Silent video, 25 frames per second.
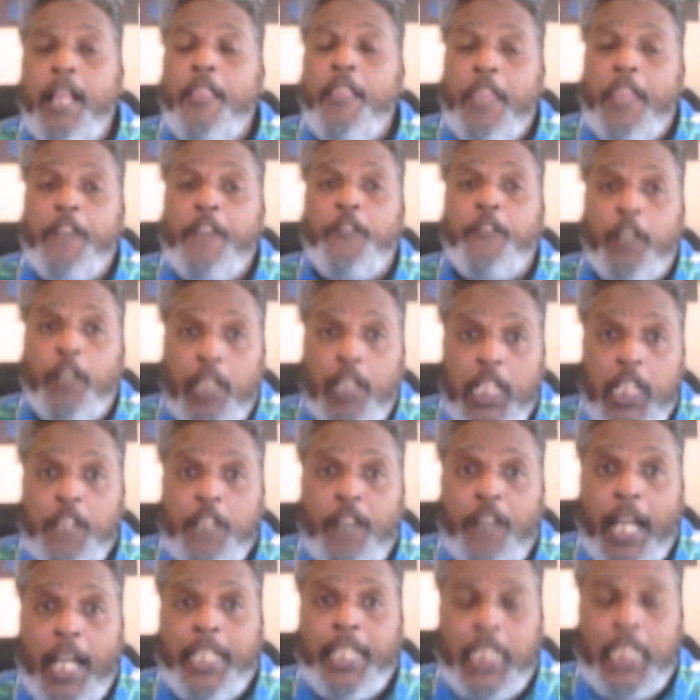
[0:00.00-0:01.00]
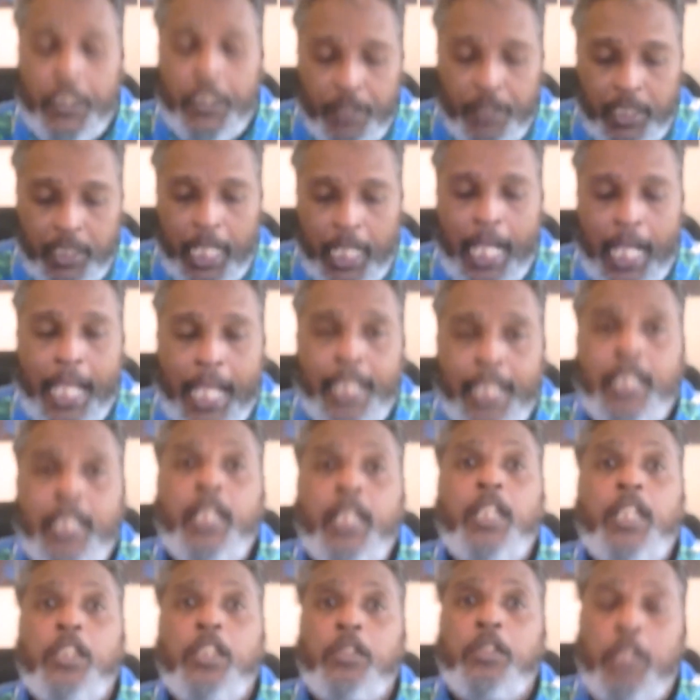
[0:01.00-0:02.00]
then for Levi to give a tithe
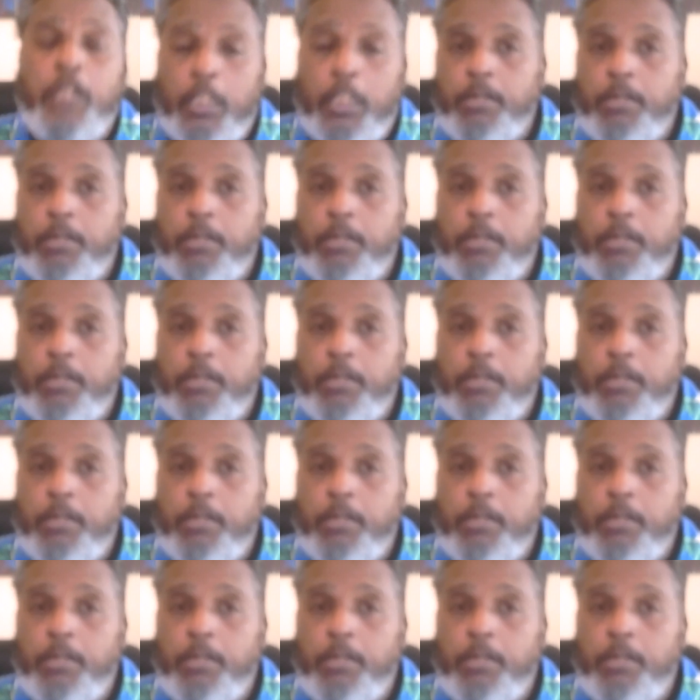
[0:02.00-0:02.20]
to the